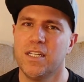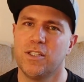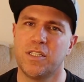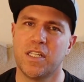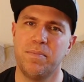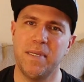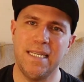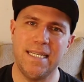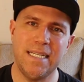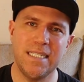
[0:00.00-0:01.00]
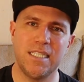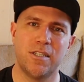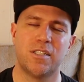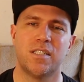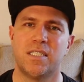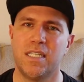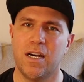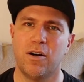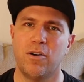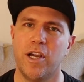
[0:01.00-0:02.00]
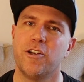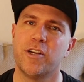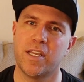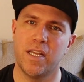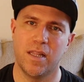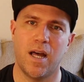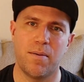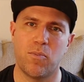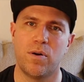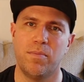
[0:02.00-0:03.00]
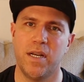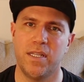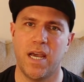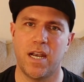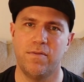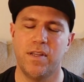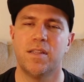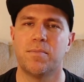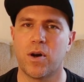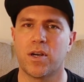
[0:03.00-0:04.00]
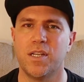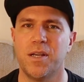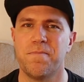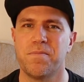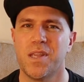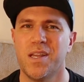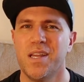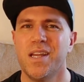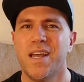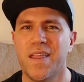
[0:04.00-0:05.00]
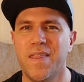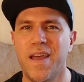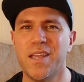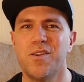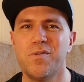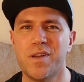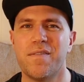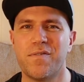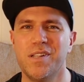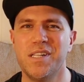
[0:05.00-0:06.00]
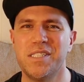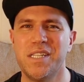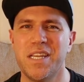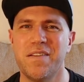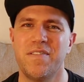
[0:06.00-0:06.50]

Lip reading: So it's going to be easier to sell, and you're going to get a lot more money out of it in the market. Thank you again for listening.